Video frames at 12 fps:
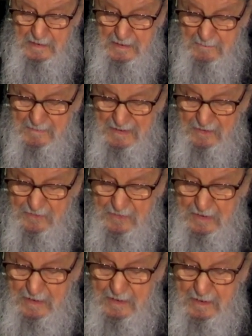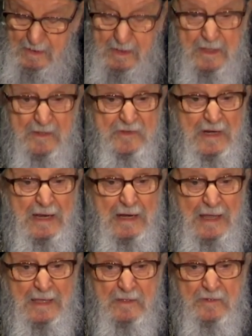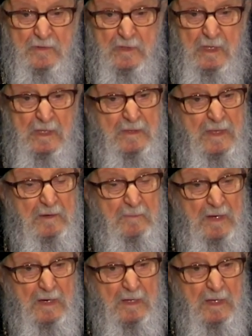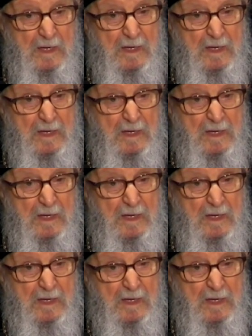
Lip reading: among the Israelites, and then among